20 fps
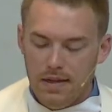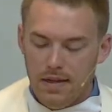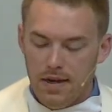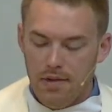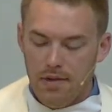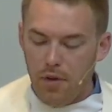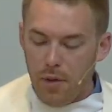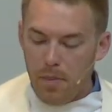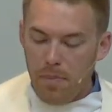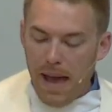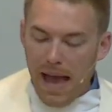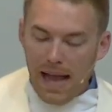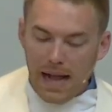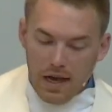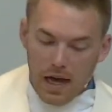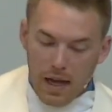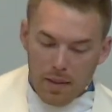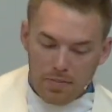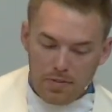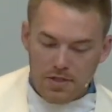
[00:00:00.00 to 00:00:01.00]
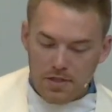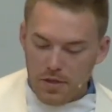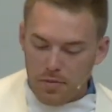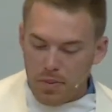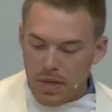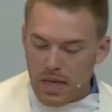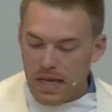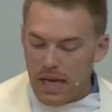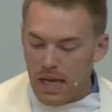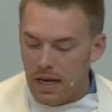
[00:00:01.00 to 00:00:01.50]
If we back up to the
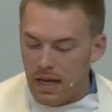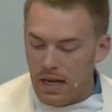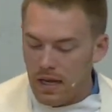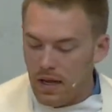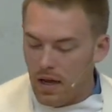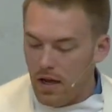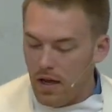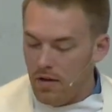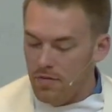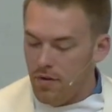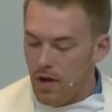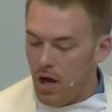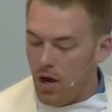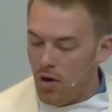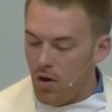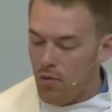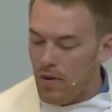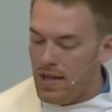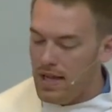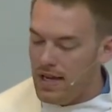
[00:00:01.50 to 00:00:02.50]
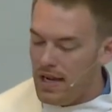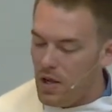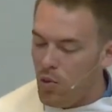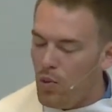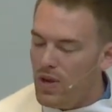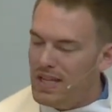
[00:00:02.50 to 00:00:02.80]
beginning of our reading,